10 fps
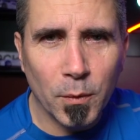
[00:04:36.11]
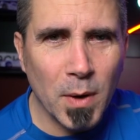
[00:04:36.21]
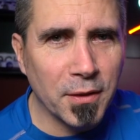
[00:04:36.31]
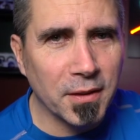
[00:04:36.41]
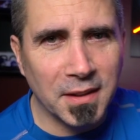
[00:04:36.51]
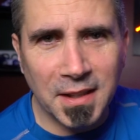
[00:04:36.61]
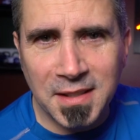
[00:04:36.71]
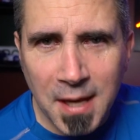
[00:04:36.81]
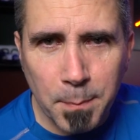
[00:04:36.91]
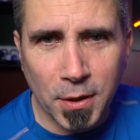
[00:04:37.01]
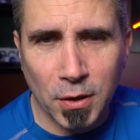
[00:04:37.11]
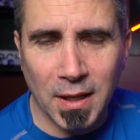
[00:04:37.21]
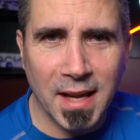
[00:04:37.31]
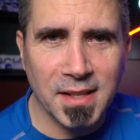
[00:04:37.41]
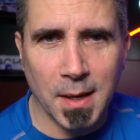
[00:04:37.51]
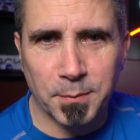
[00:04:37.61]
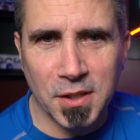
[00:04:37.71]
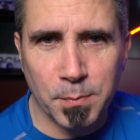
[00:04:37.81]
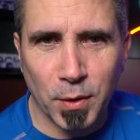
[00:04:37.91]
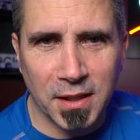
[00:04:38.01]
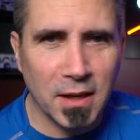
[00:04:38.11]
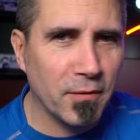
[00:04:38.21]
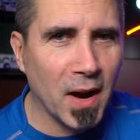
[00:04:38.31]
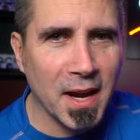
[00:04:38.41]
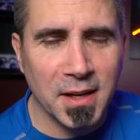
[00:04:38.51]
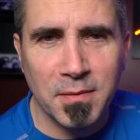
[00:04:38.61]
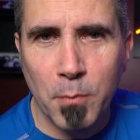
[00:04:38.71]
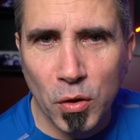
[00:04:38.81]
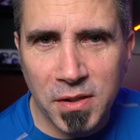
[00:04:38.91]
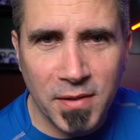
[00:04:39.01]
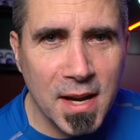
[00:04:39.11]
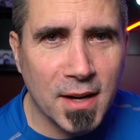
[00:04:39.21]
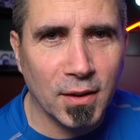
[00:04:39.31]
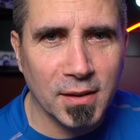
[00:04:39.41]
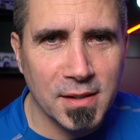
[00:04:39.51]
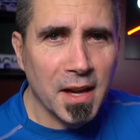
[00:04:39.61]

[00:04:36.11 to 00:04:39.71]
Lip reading: rather than the typical heads-up display that you find in most vehicles.